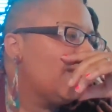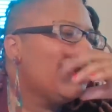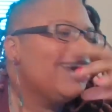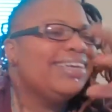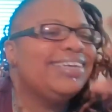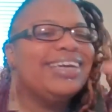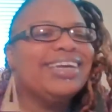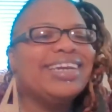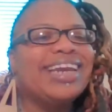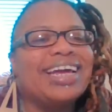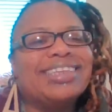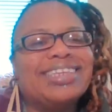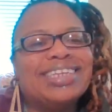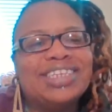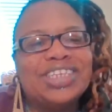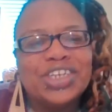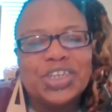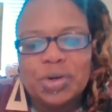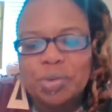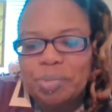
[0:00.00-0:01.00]
Yeah, not the
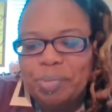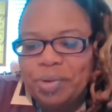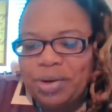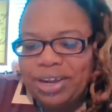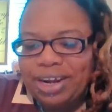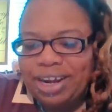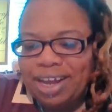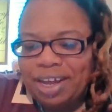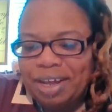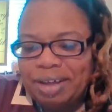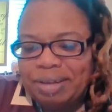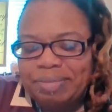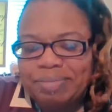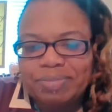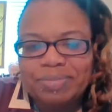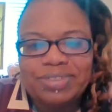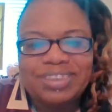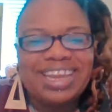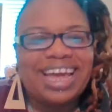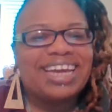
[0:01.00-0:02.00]
dinner, but
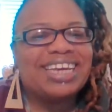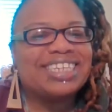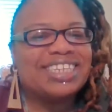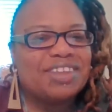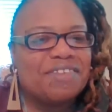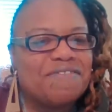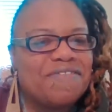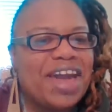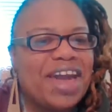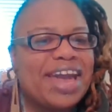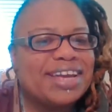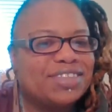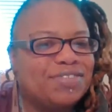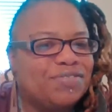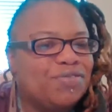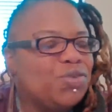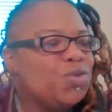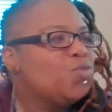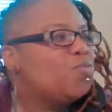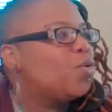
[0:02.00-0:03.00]
like it's the fast
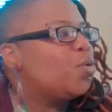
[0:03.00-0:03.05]
food.